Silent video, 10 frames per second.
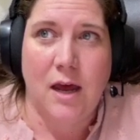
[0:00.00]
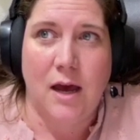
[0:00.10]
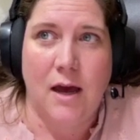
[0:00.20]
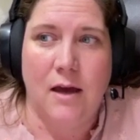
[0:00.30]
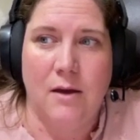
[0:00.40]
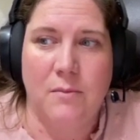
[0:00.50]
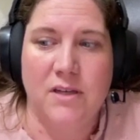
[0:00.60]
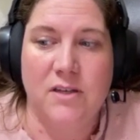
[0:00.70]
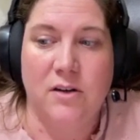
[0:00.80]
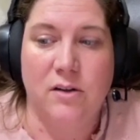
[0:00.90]
I
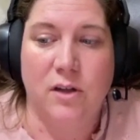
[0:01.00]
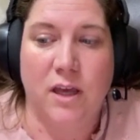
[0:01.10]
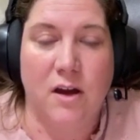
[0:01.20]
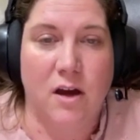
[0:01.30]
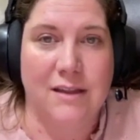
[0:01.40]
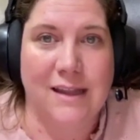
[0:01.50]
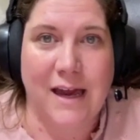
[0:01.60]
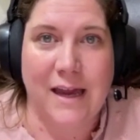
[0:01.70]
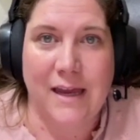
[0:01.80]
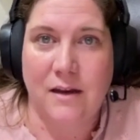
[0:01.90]
started looking
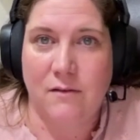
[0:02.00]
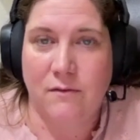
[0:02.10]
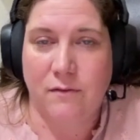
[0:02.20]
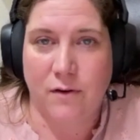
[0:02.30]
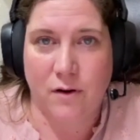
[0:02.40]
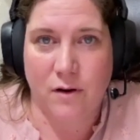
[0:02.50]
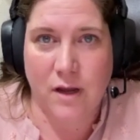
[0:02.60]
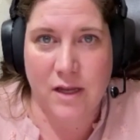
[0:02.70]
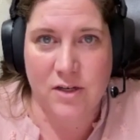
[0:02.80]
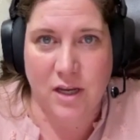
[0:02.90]
online for
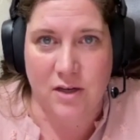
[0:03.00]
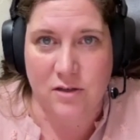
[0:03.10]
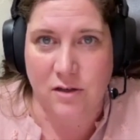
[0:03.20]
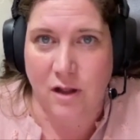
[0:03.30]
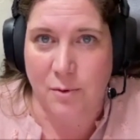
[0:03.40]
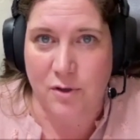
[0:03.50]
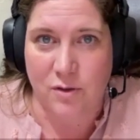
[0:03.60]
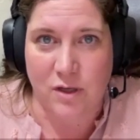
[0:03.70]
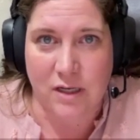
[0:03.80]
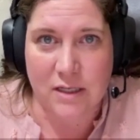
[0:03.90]
educational
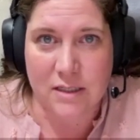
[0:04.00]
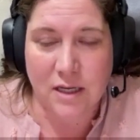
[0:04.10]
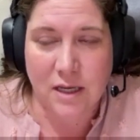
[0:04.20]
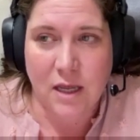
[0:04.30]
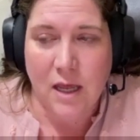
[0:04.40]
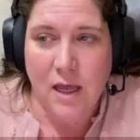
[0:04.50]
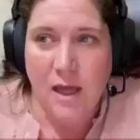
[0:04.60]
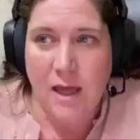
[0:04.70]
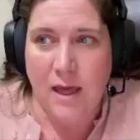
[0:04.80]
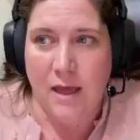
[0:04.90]
opportunities,
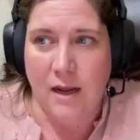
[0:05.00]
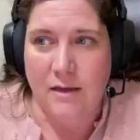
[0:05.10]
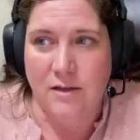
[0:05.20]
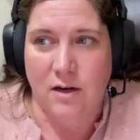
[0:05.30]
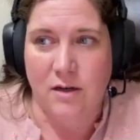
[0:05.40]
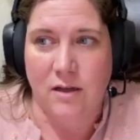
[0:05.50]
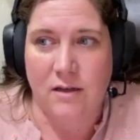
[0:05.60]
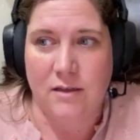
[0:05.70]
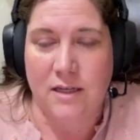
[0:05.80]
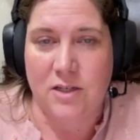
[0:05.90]
and I
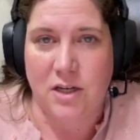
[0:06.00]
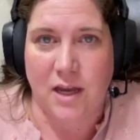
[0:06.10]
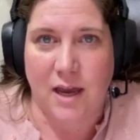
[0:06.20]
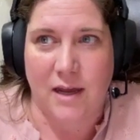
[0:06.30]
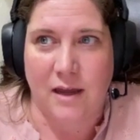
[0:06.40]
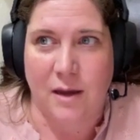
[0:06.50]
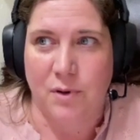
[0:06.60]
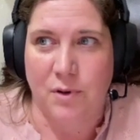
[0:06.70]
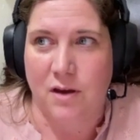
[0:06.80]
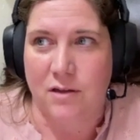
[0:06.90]
started teaching at a
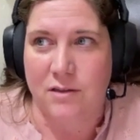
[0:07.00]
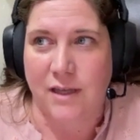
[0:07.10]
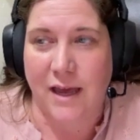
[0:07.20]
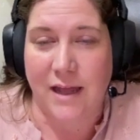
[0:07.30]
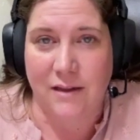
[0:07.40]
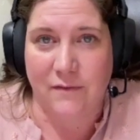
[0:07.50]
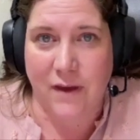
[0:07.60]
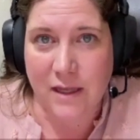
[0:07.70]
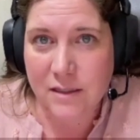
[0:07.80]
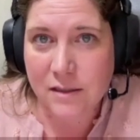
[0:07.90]
company called
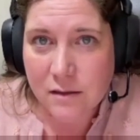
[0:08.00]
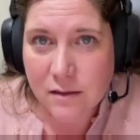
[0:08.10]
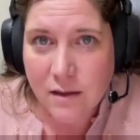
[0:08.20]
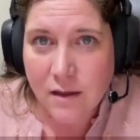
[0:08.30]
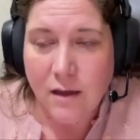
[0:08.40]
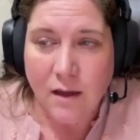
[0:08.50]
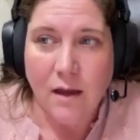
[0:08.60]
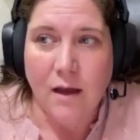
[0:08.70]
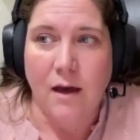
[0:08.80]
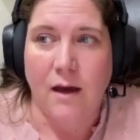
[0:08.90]
Elevate.
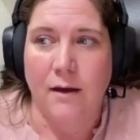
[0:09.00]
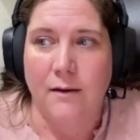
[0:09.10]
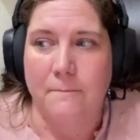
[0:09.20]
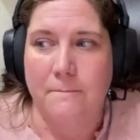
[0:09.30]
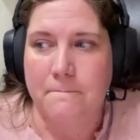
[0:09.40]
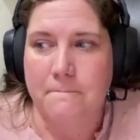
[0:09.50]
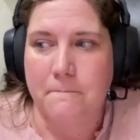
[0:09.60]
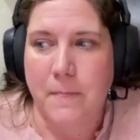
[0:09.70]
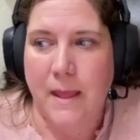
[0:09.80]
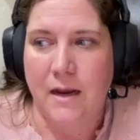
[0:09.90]
Um,
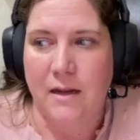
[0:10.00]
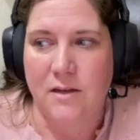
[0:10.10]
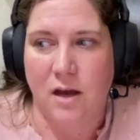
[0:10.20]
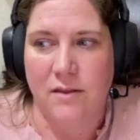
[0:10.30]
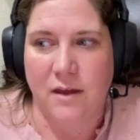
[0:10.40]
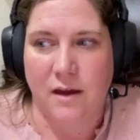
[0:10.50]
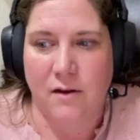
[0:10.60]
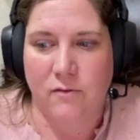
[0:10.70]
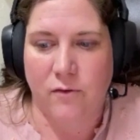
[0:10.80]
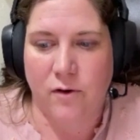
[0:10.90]
and I taught
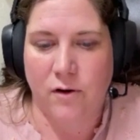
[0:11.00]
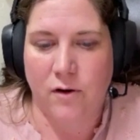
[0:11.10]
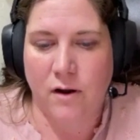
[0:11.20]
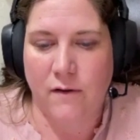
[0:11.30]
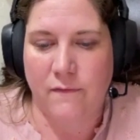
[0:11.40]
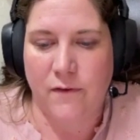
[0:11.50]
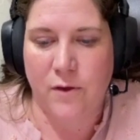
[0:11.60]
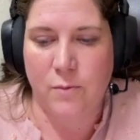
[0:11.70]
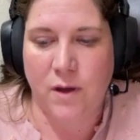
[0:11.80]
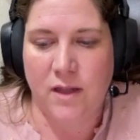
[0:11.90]
there for a
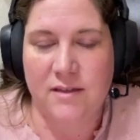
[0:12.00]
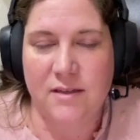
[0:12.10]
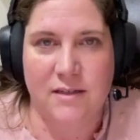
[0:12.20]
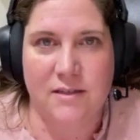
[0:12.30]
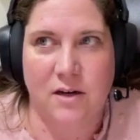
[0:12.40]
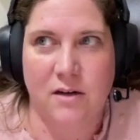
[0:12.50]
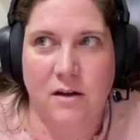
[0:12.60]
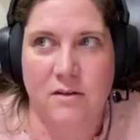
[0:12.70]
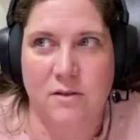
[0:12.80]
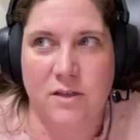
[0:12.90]
few months, and I started
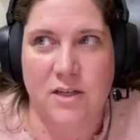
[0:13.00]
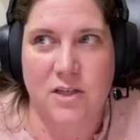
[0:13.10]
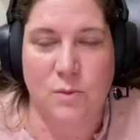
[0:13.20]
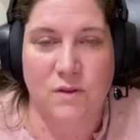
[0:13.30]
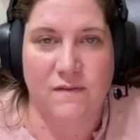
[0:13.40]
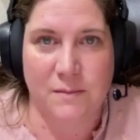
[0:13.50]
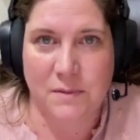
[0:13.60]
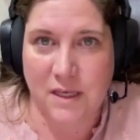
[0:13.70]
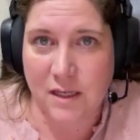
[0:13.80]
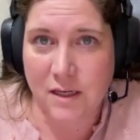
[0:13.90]
also teaching with
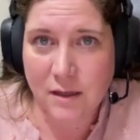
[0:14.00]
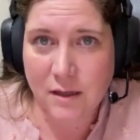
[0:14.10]
VipKid.